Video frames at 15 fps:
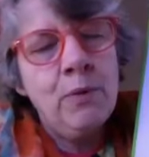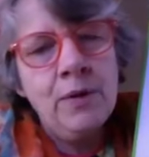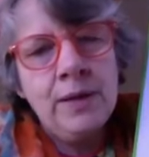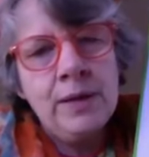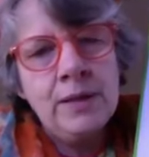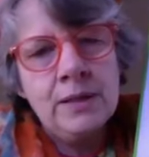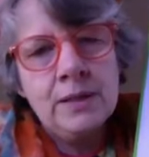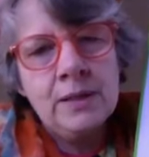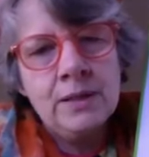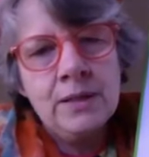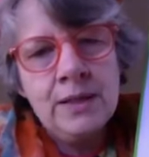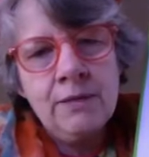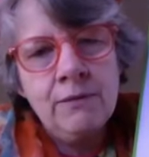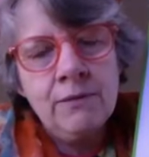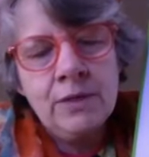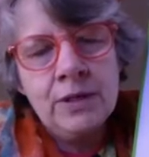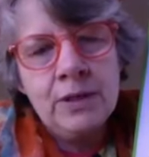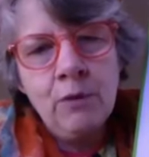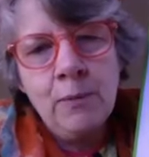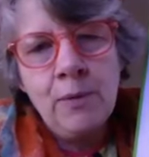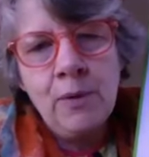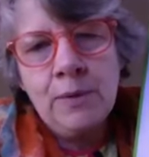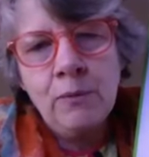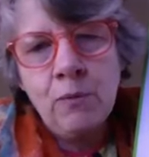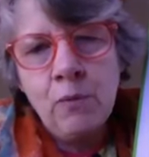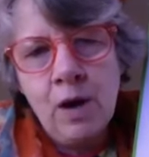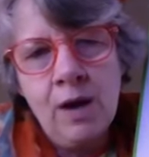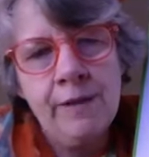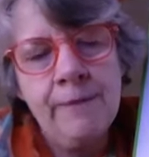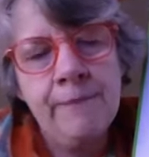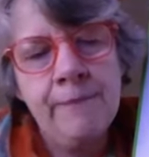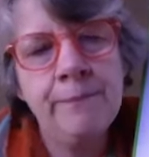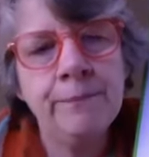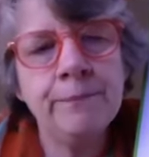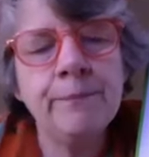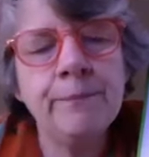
0.1